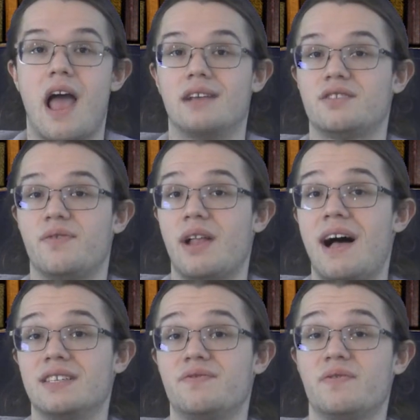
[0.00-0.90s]
As
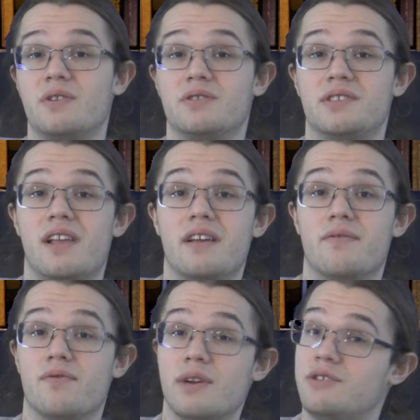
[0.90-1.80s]
philosophers like
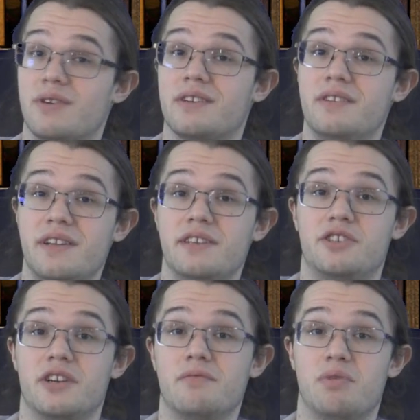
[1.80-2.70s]
Friedrich
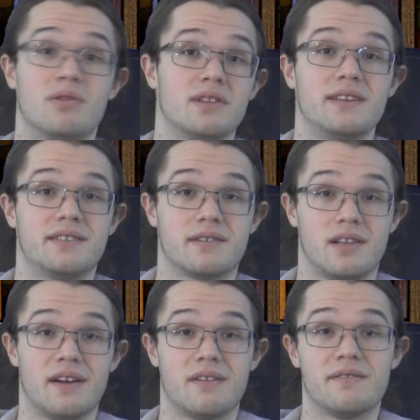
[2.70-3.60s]
Nietzsche boldly
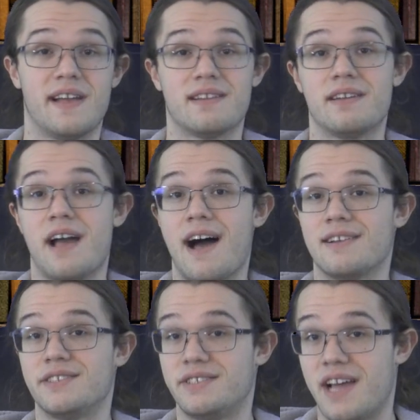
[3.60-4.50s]
declared that God
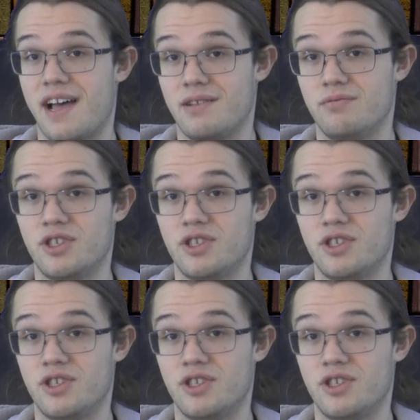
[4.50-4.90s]
is dead,